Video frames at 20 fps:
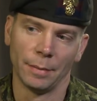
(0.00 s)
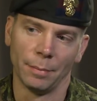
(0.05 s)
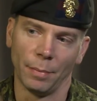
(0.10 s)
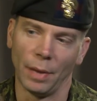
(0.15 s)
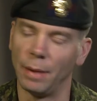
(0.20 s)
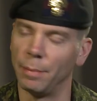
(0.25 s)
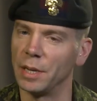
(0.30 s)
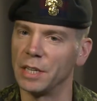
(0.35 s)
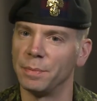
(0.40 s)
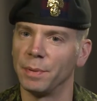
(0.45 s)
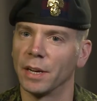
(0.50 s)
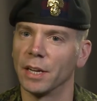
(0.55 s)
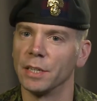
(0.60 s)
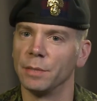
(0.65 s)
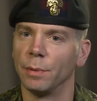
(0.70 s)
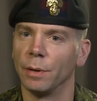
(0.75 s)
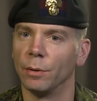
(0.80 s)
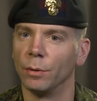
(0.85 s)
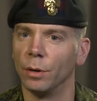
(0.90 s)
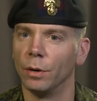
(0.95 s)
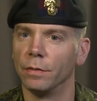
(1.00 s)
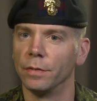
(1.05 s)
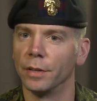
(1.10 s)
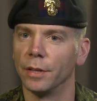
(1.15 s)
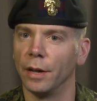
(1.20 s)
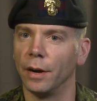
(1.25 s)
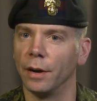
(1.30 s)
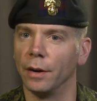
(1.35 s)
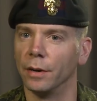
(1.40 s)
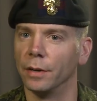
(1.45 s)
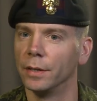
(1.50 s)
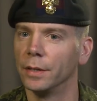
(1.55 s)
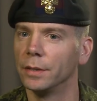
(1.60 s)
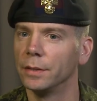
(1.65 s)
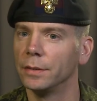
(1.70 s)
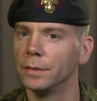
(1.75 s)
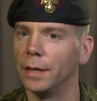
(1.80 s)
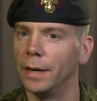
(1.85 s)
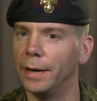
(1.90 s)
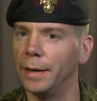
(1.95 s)
maybe it's because we were over there,
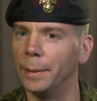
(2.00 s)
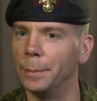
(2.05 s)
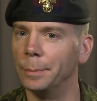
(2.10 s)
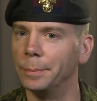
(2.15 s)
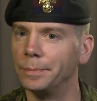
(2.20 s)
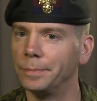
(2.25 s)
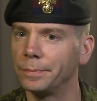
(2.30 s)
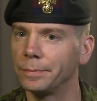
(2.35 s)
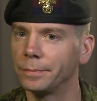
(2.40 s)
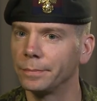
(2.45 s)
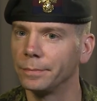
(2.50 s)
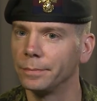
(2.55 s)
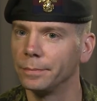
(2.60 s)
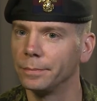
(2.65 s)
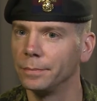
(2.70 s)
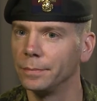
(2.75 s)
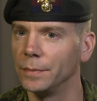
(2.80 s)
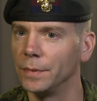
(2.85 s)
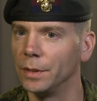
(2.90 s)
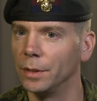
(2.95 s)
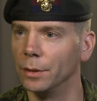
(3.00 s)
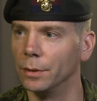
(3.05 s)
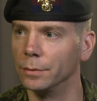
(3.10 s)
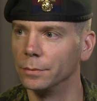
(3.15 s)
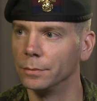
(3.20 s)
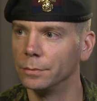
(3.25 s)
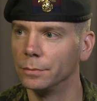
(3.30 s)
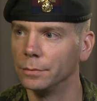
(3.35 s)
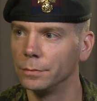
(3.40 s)
you know,